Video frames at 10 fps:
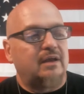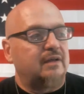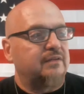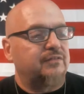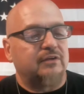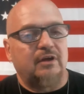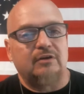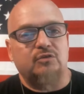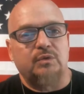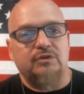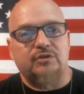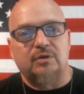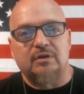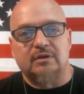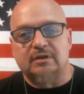and if the tires and wheels
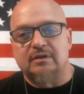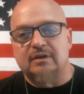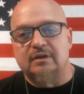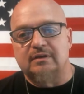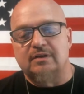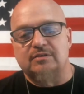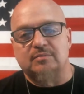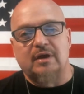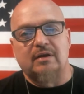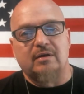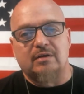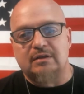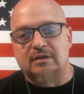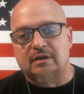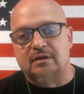don't look good, then it doesn't matter how
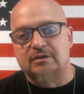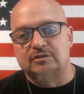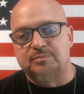clean the car is.